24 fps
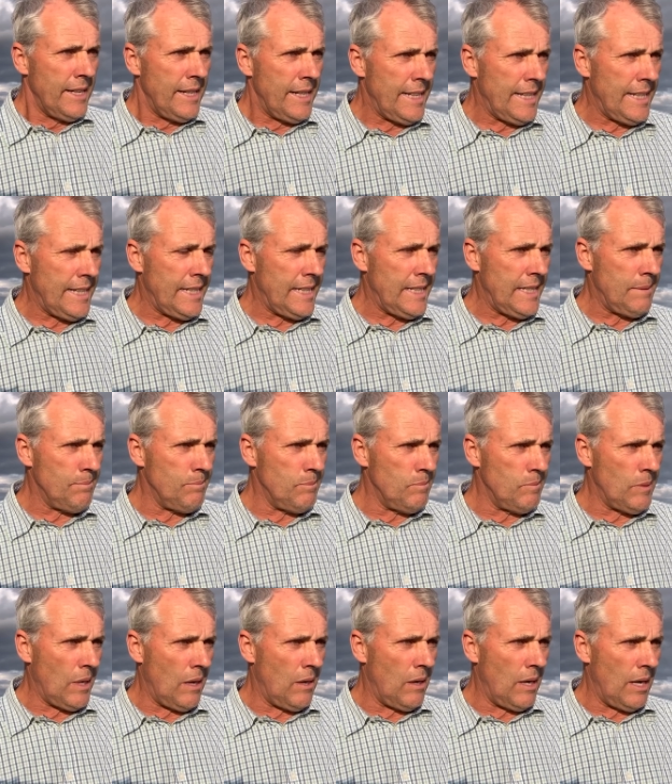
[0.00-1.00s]

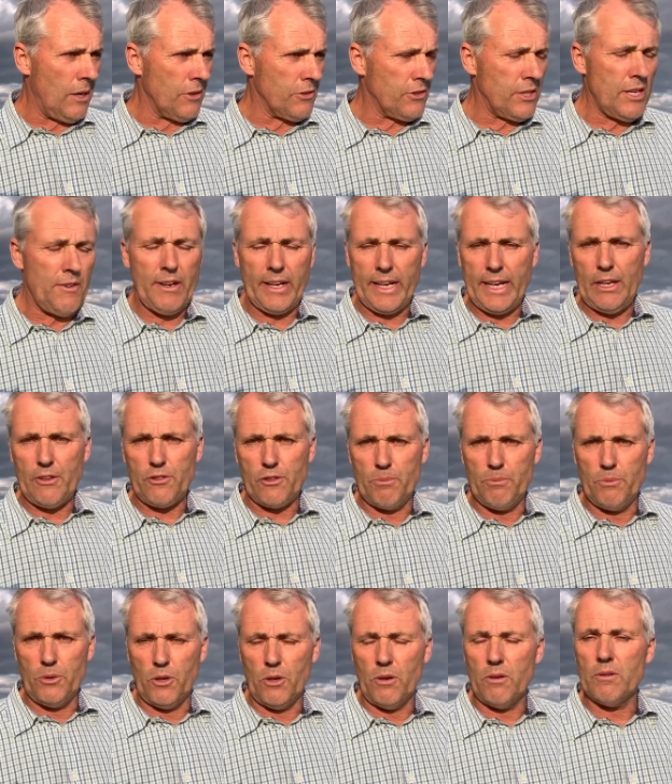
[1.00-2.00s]
Um, I'll see if I can get some
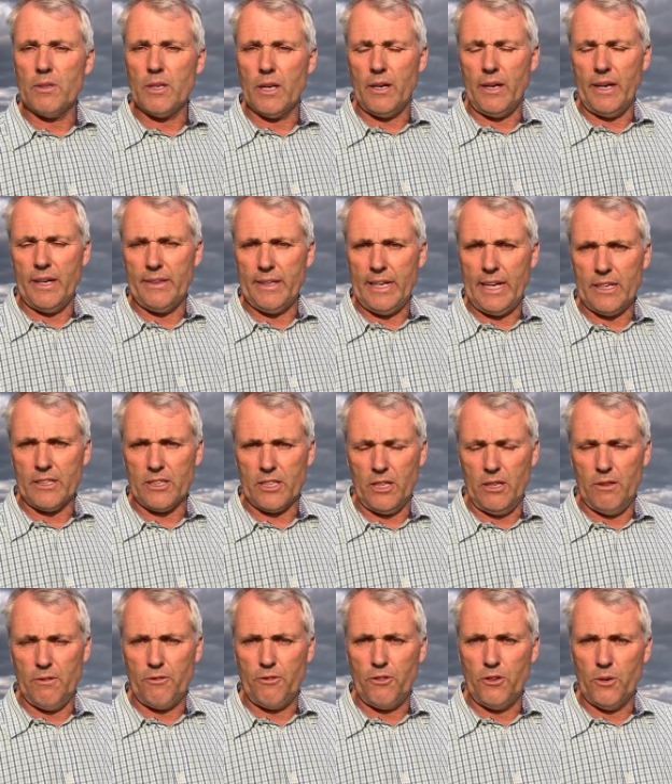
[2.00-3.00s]
more like that
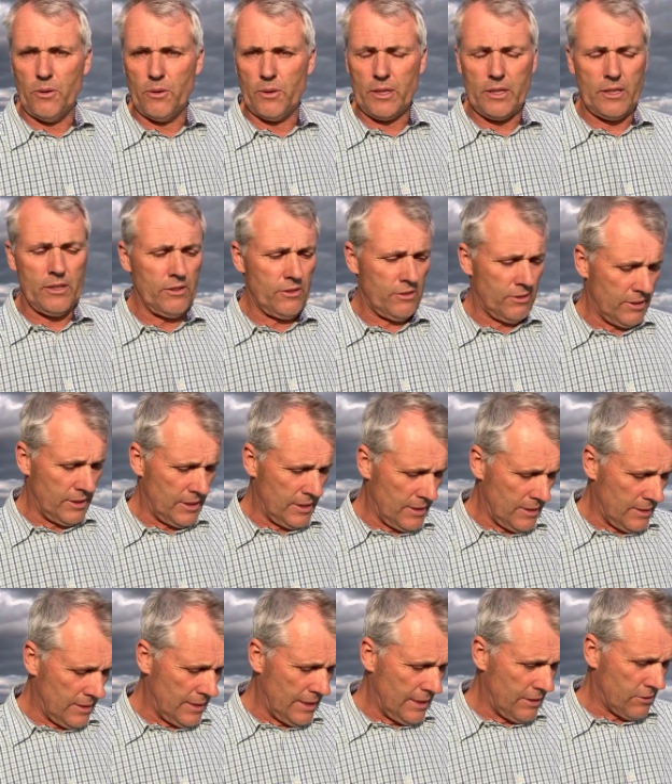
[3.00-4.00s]
going forward because
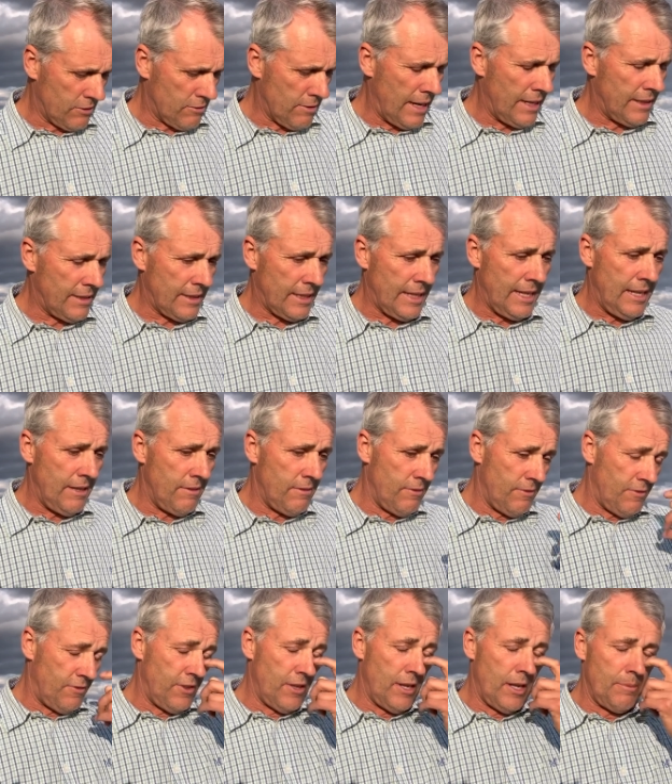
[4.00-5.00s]
uh, it's great to hear
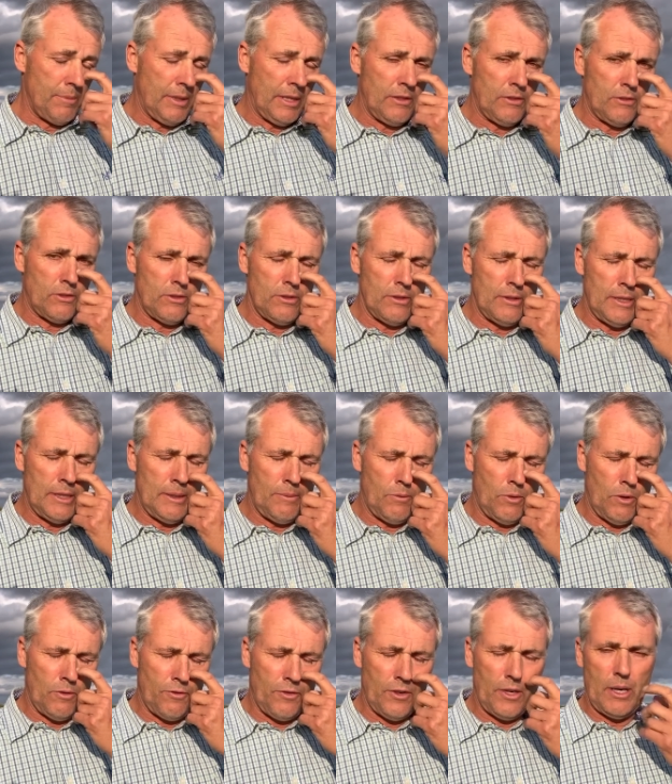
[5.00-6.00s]
farming's um,
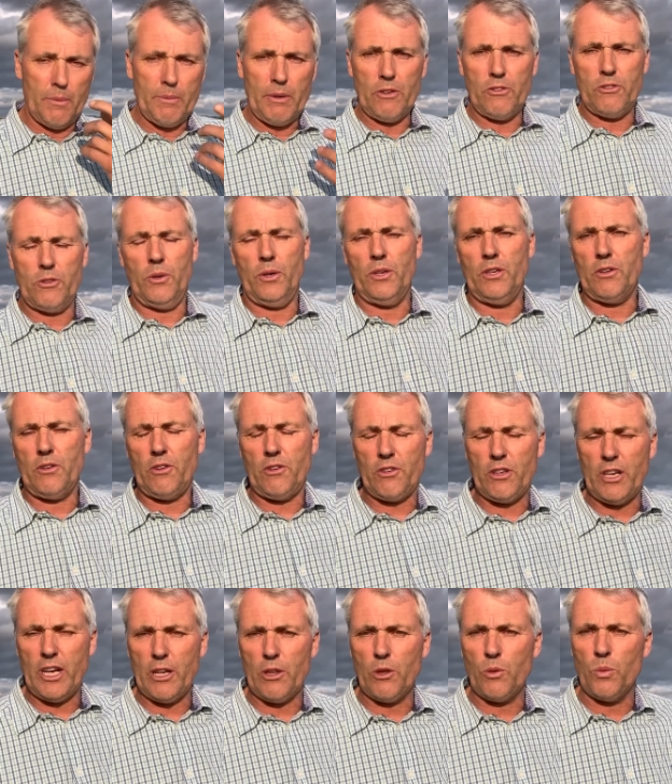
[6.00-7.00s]
what farming's doing the other
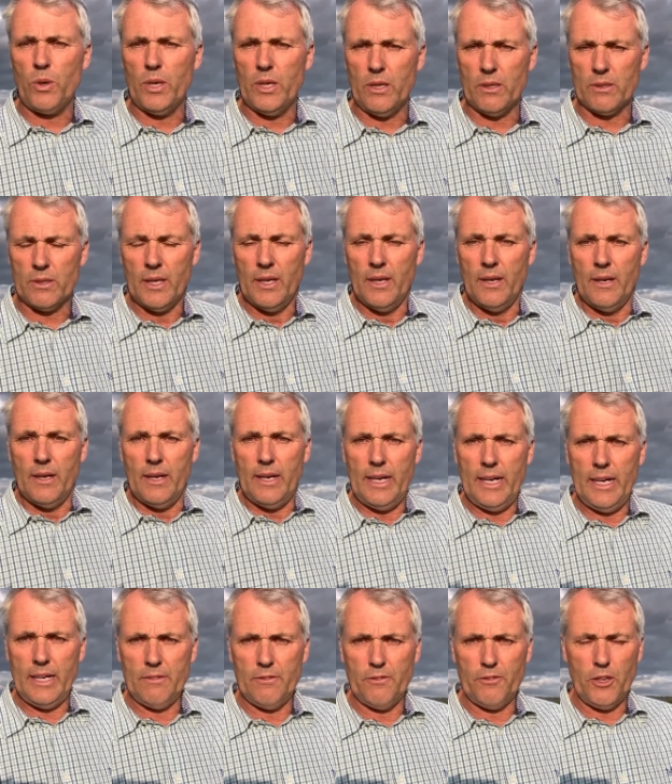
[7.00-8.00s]
side of the world
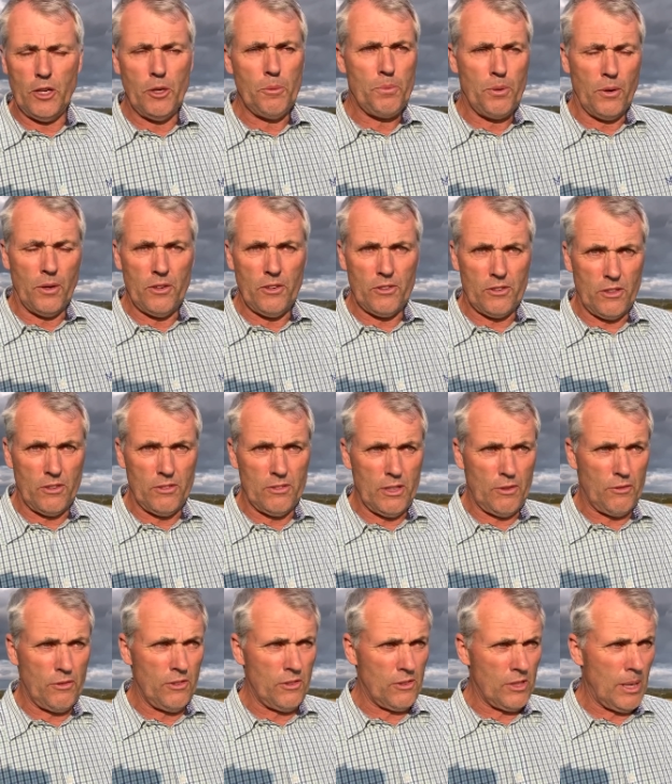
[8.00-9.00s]
and viewpoints on
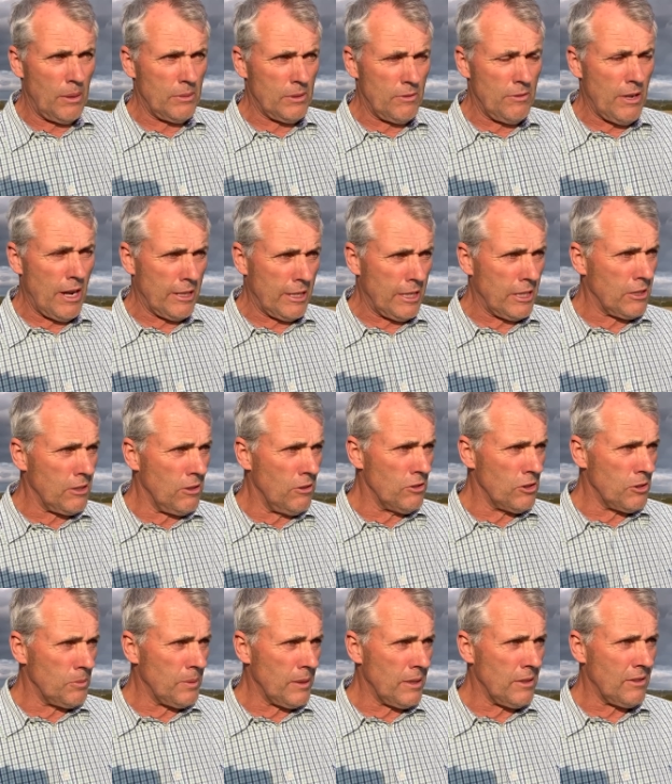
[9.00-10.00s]
different types of
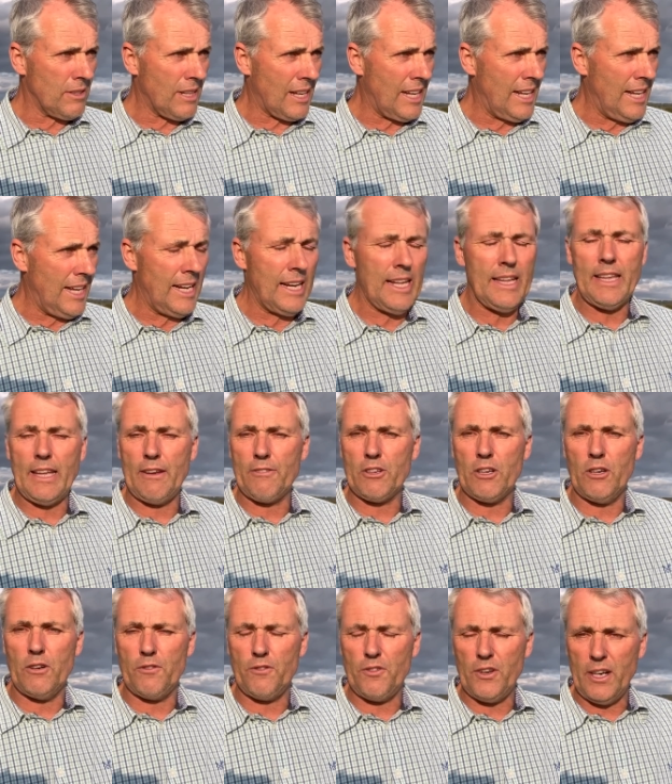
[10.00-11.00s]
agriculture because clearly they've
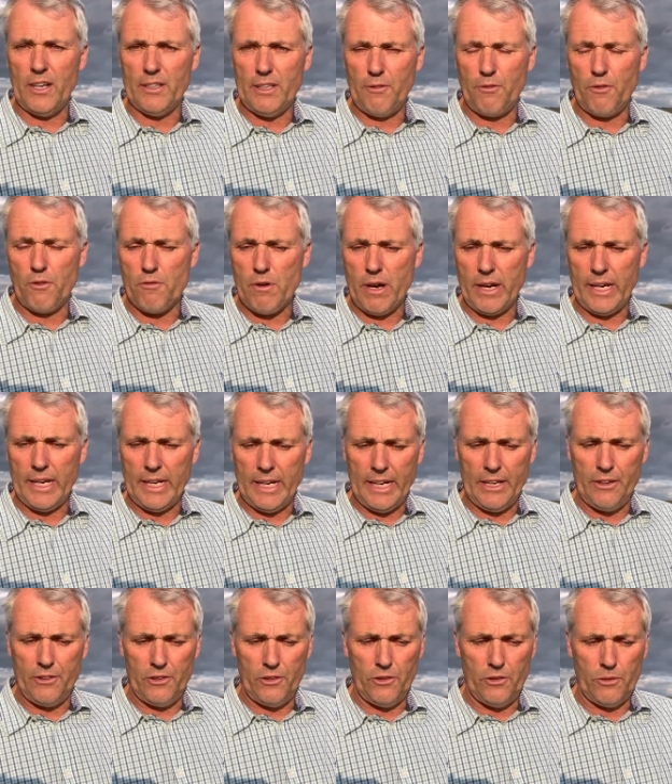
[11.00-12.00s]
got far different
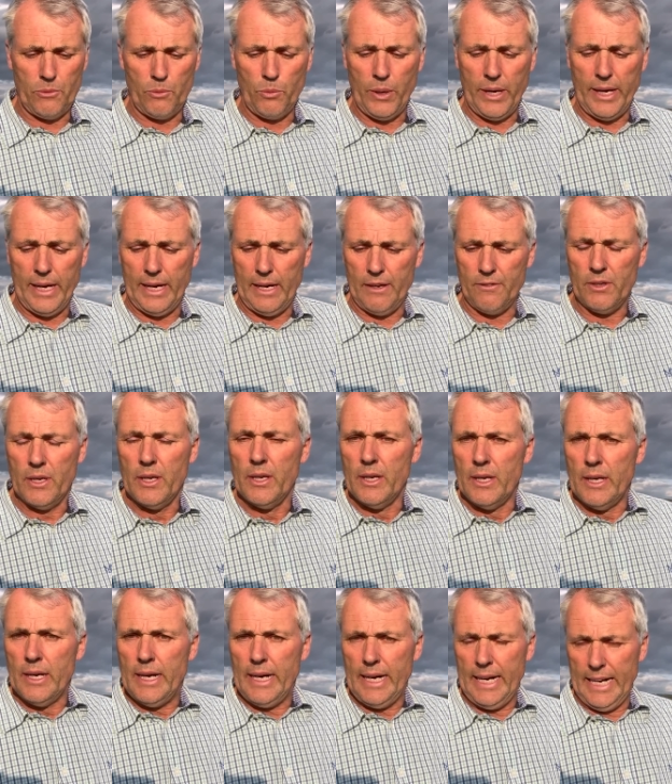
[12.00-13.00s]
regulations than we have
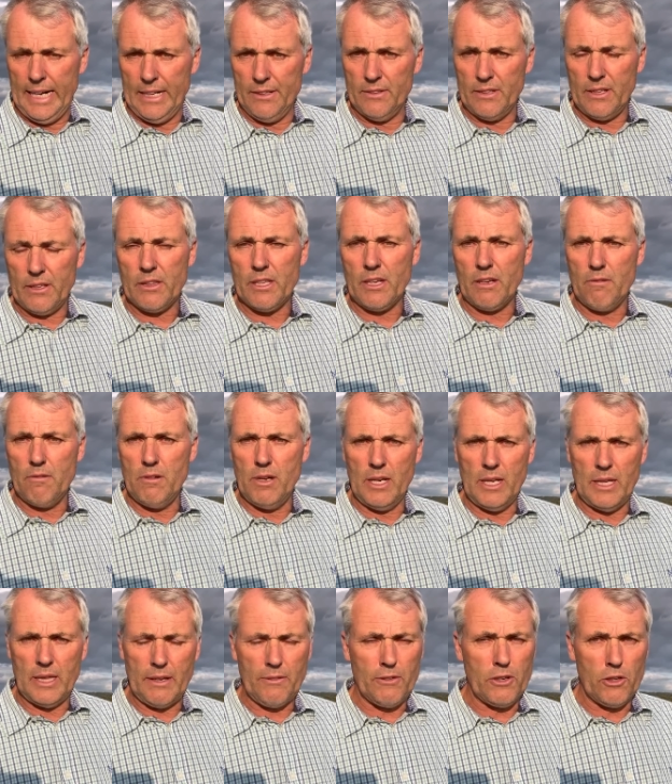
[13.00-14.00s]
and I think
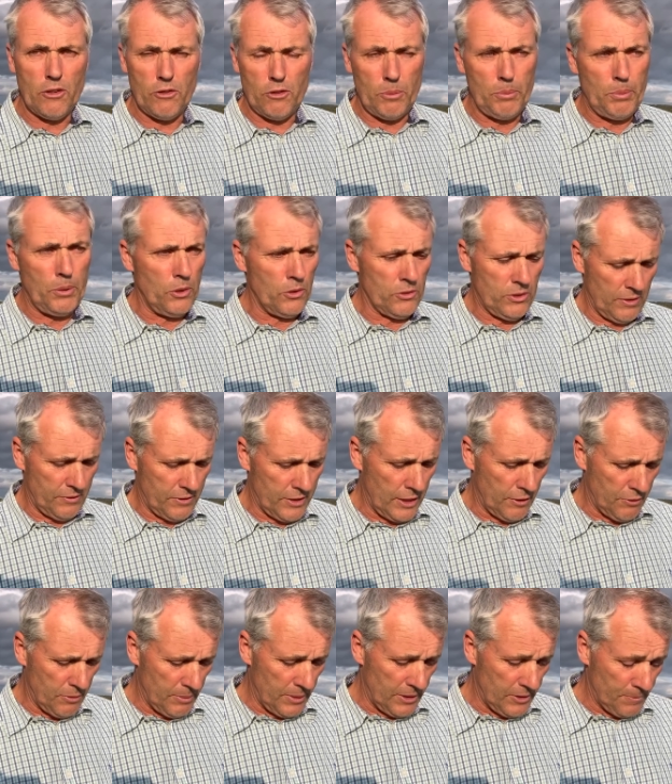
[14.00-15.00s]
really they've got a supportive
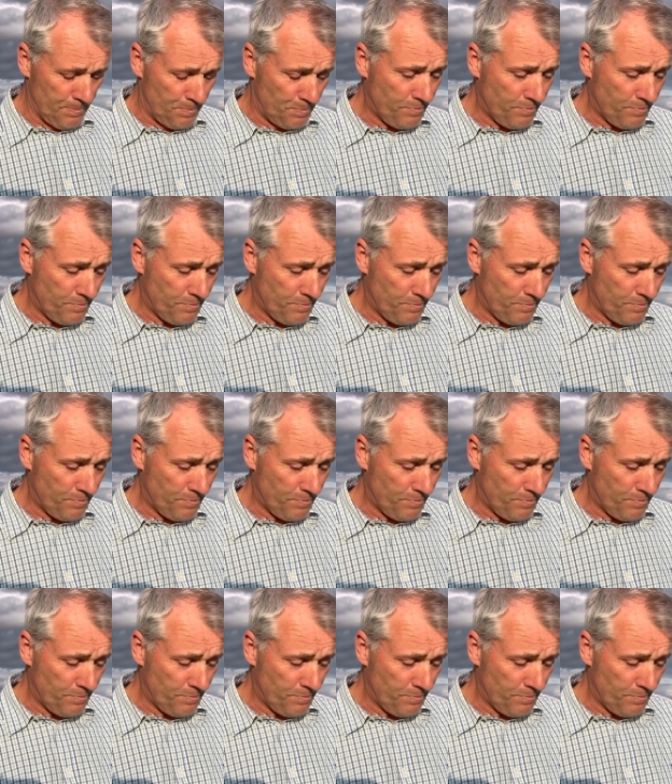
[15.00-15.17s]
government.